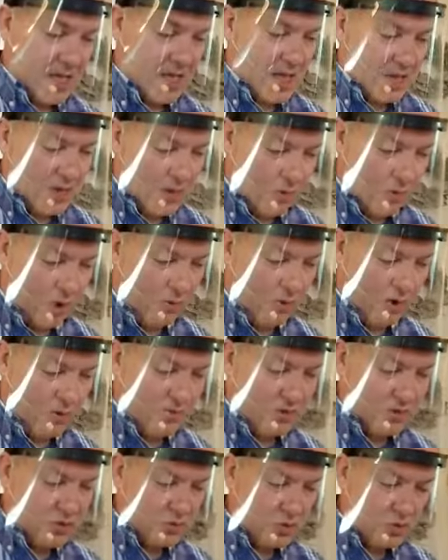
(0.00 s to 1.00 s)
Now, what we
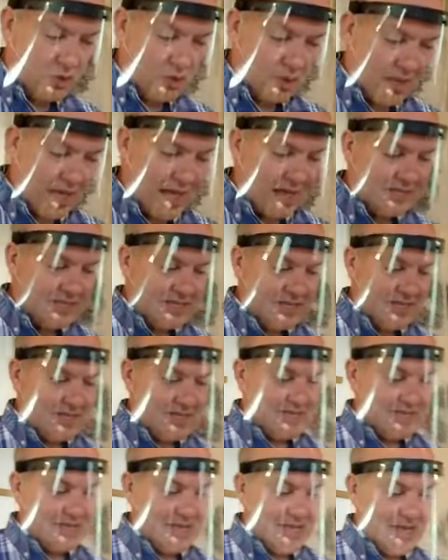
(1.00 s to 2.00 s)
must realize
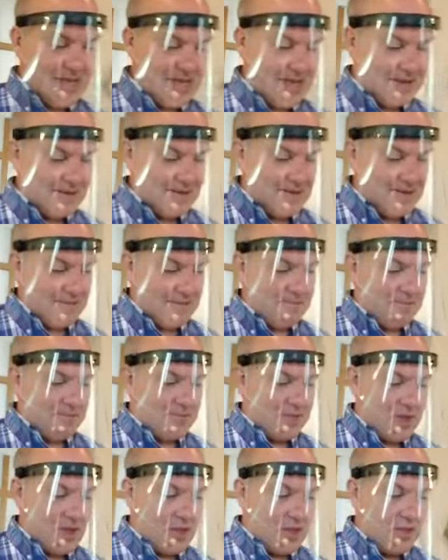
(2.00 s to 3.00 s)
is that
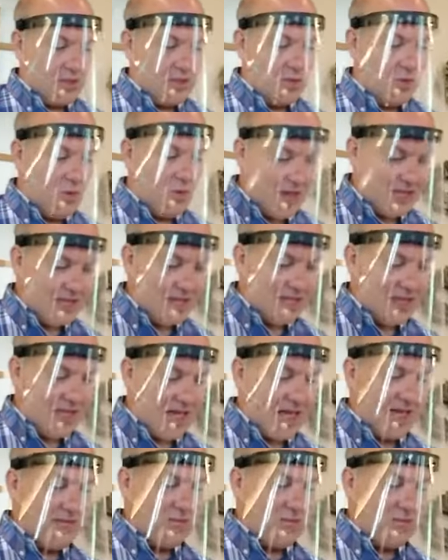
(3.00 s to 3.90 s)
the way that life